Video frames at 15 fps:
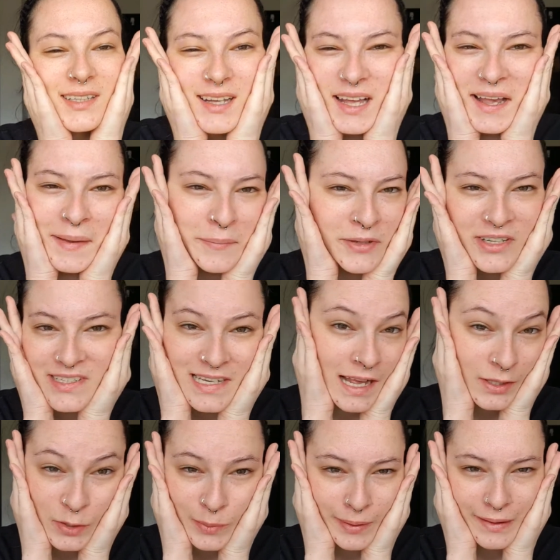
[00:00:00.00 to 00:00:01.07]
I'm gonna tell
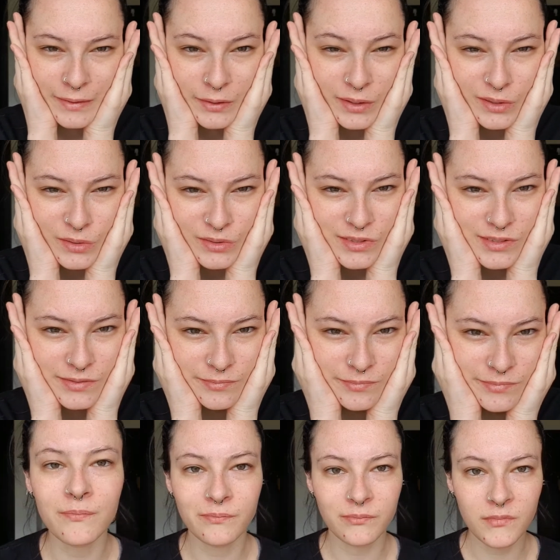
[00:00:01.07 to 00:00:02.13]
you about those.
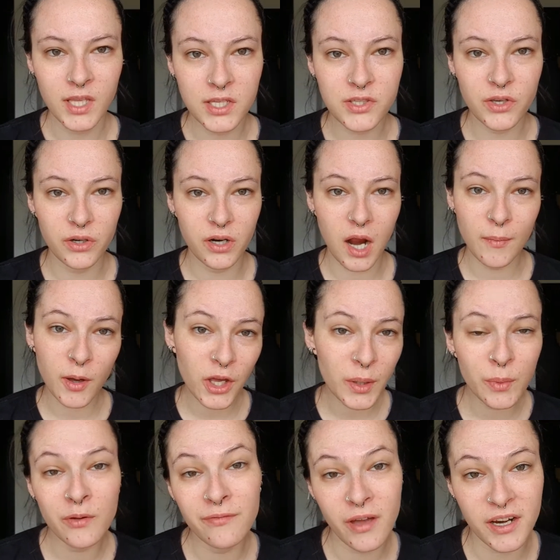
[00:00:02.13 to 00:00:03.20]
So I'm not gonna
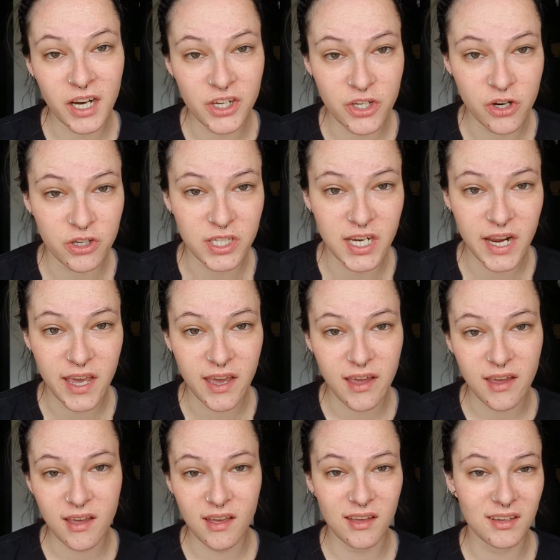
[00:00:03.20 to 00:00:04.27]
put foundation on
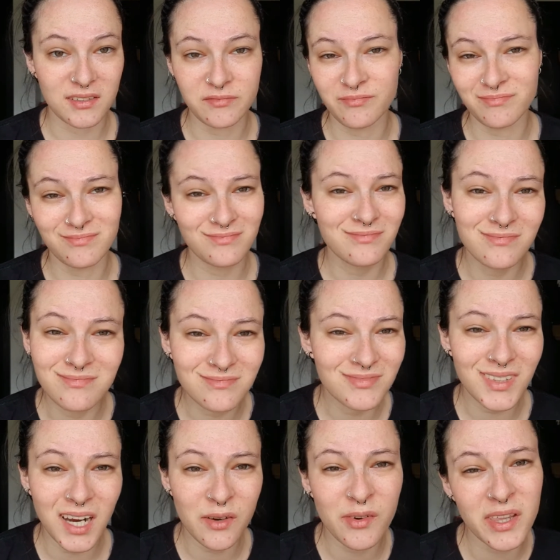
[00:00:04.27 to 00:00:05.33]
today. I
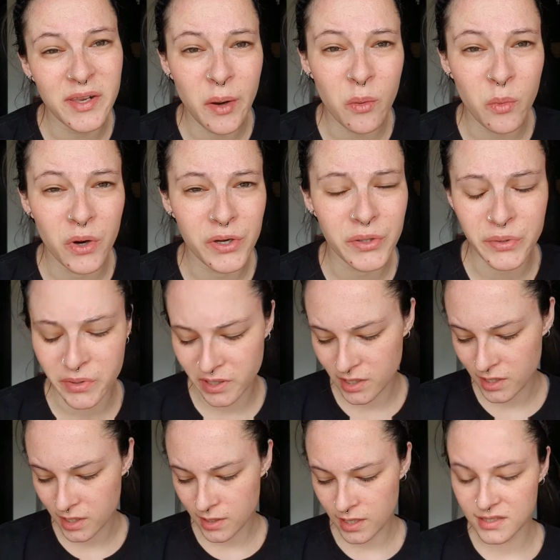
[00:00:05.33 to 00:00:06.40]
really don't want to.
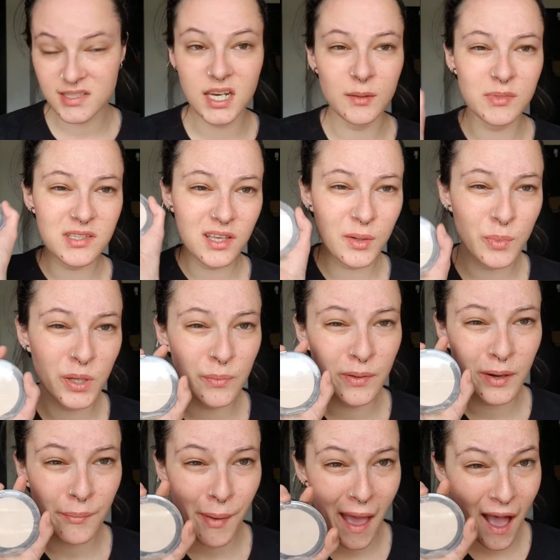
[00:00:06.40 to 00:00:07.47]
Instead, I'm just going to put a bit
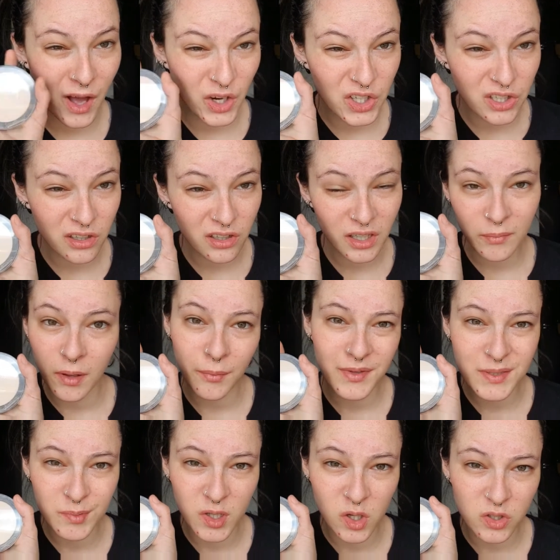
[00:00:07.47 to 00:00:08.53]
of powder on and maybe
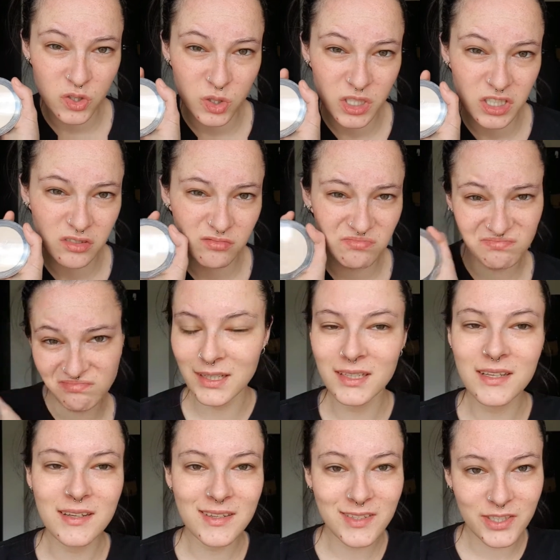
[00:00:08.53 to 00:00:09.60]
some contour.
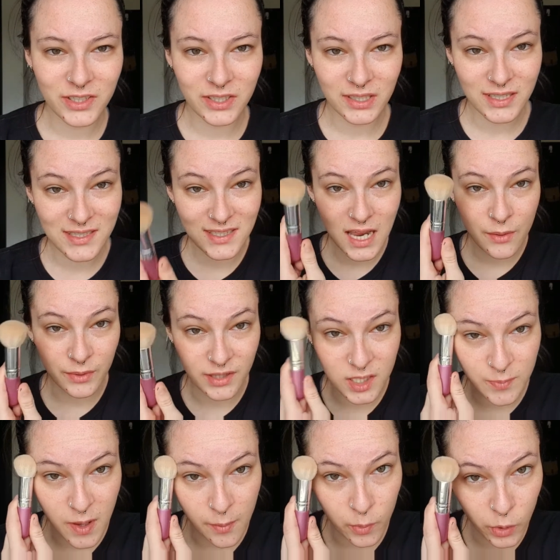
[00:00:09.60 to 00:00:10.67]
So let's start with this
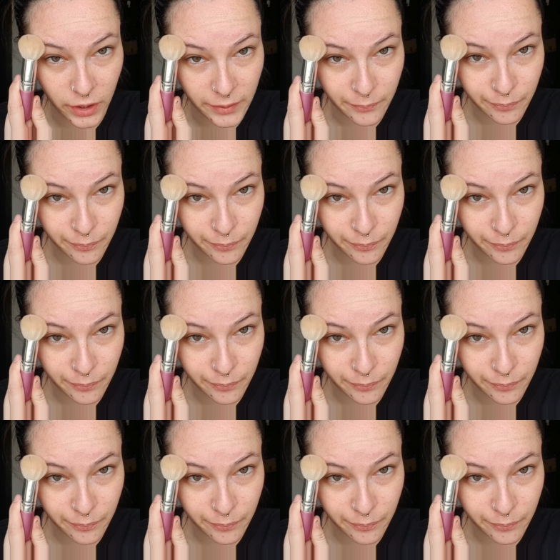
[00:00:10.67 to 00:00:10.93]
bad boy.